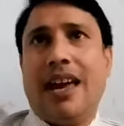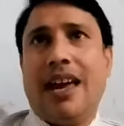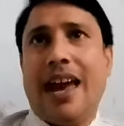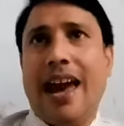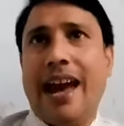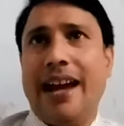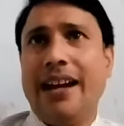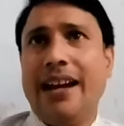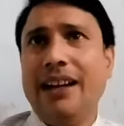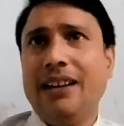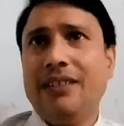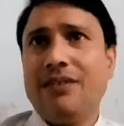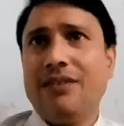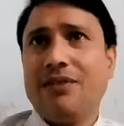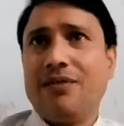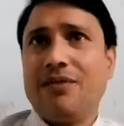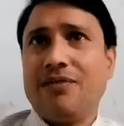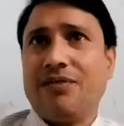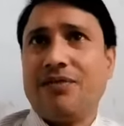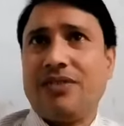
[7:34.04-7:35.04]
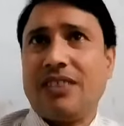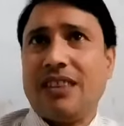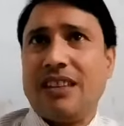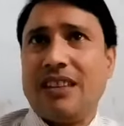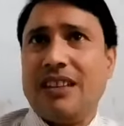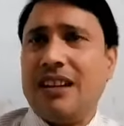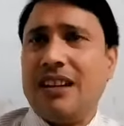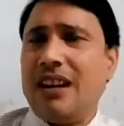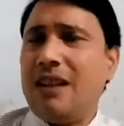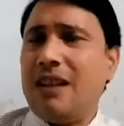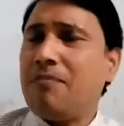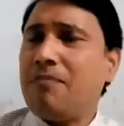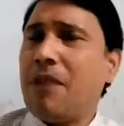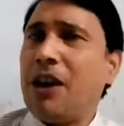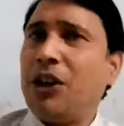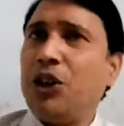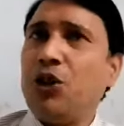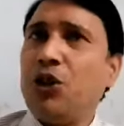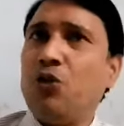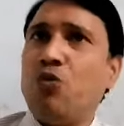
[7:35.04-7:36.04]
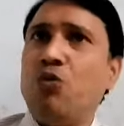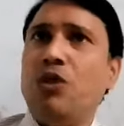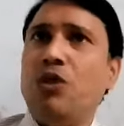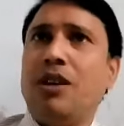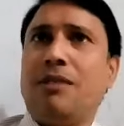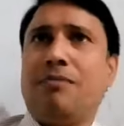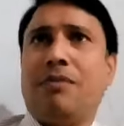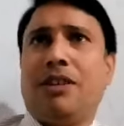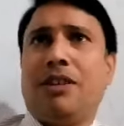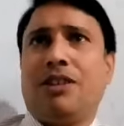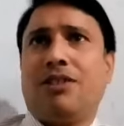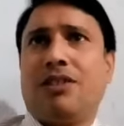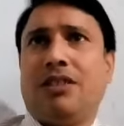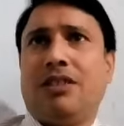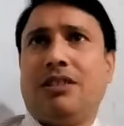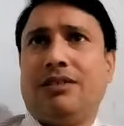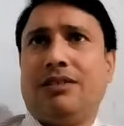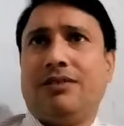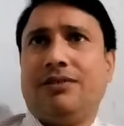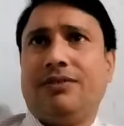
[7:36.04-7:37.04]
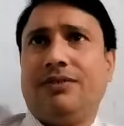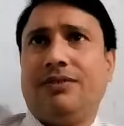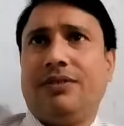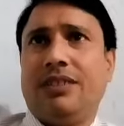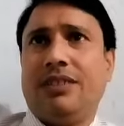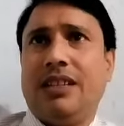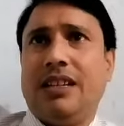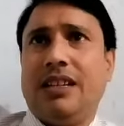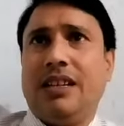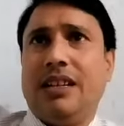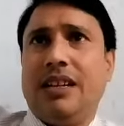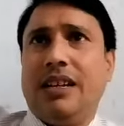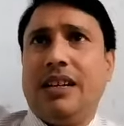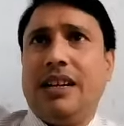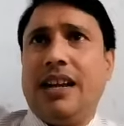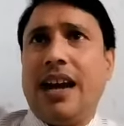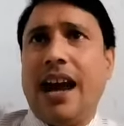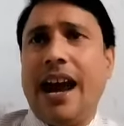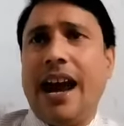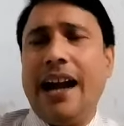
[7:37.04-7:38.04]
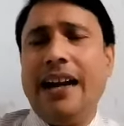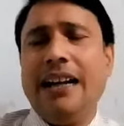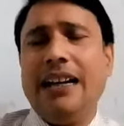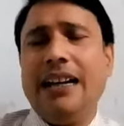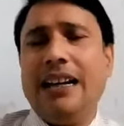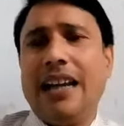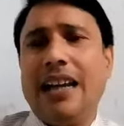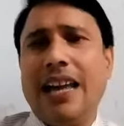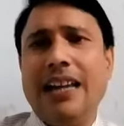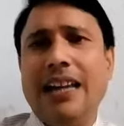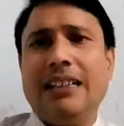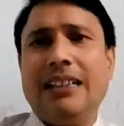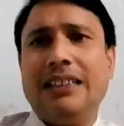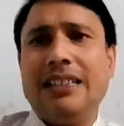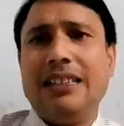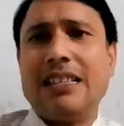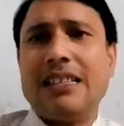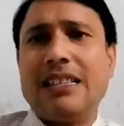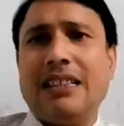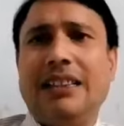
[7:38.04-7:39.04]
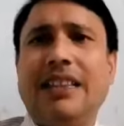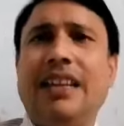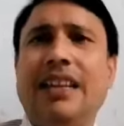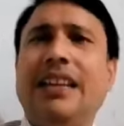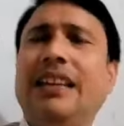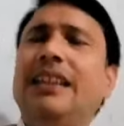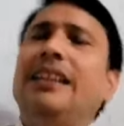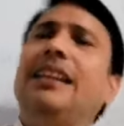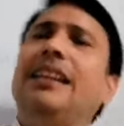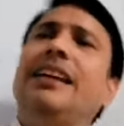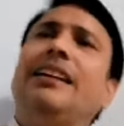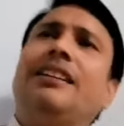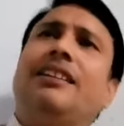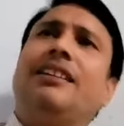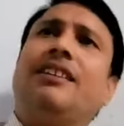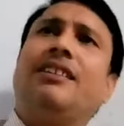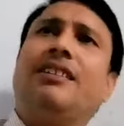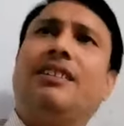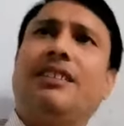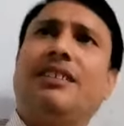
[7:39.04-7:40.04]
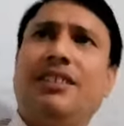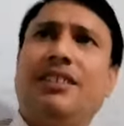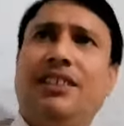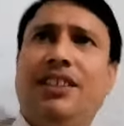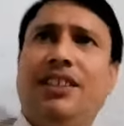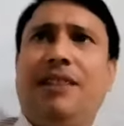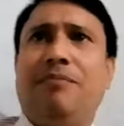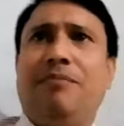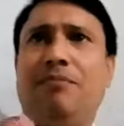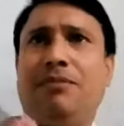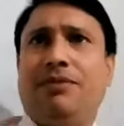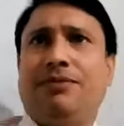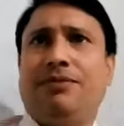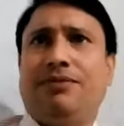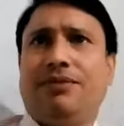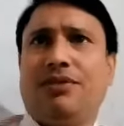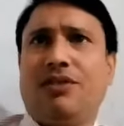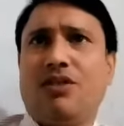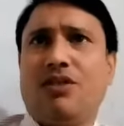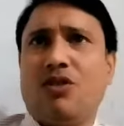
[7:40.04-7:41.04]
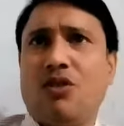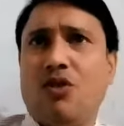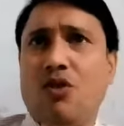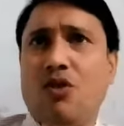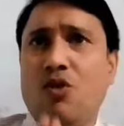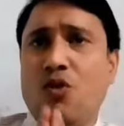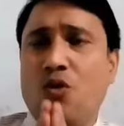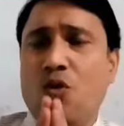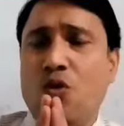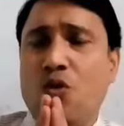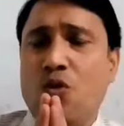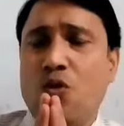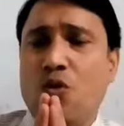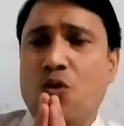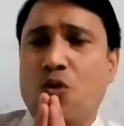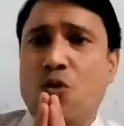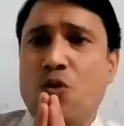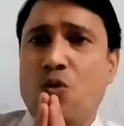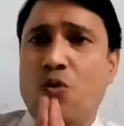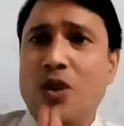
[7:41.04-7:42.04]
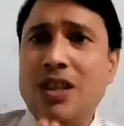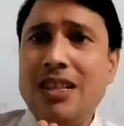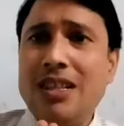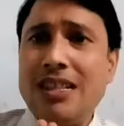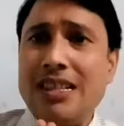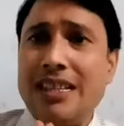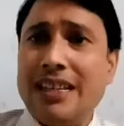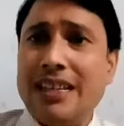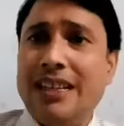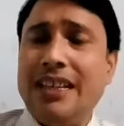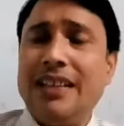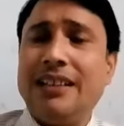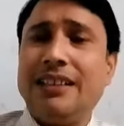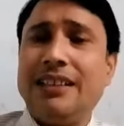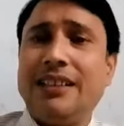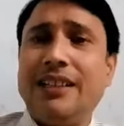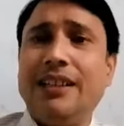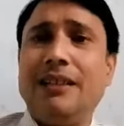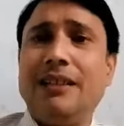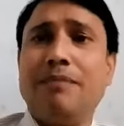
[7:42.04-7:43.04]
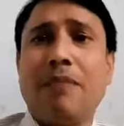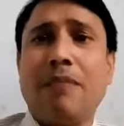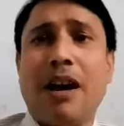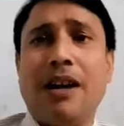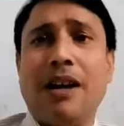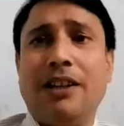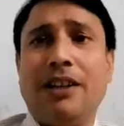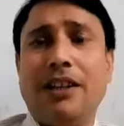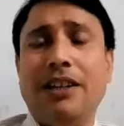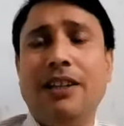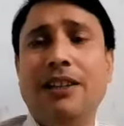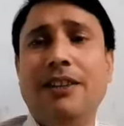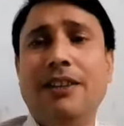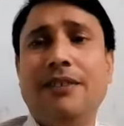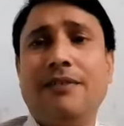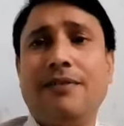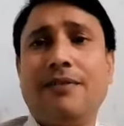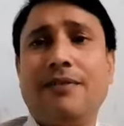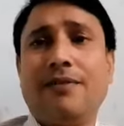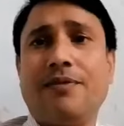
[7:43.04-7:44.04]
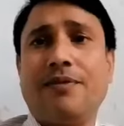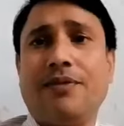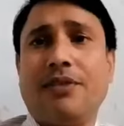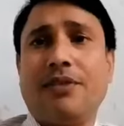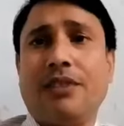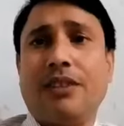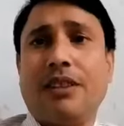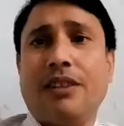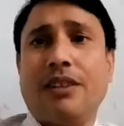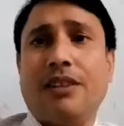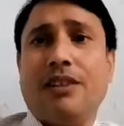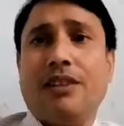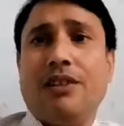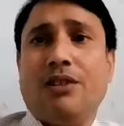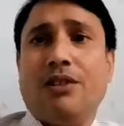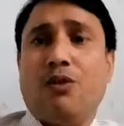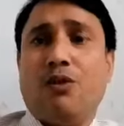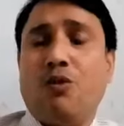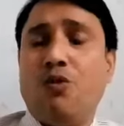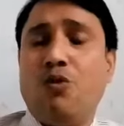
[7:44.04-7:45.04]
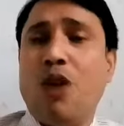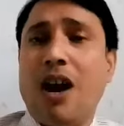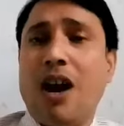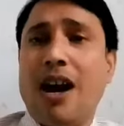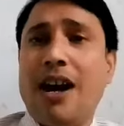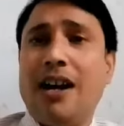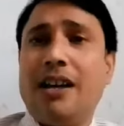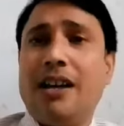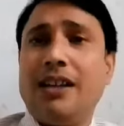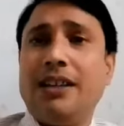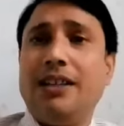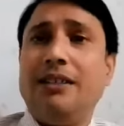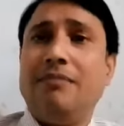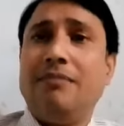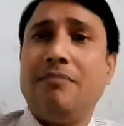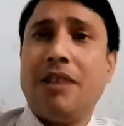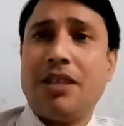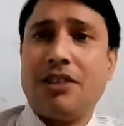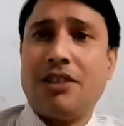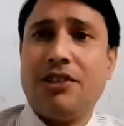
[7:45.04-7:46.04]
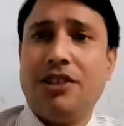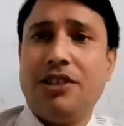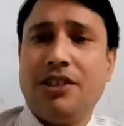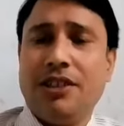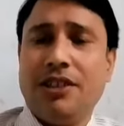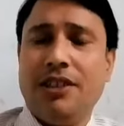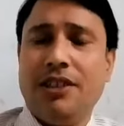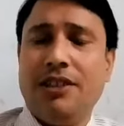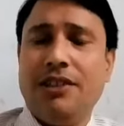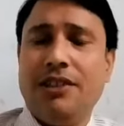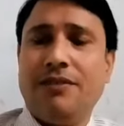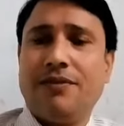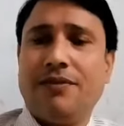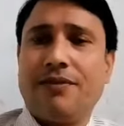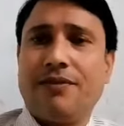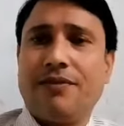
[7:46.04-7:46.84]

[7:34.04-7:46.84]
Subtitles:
and a particular person, and like this they elect them. Once elected party who are in majority,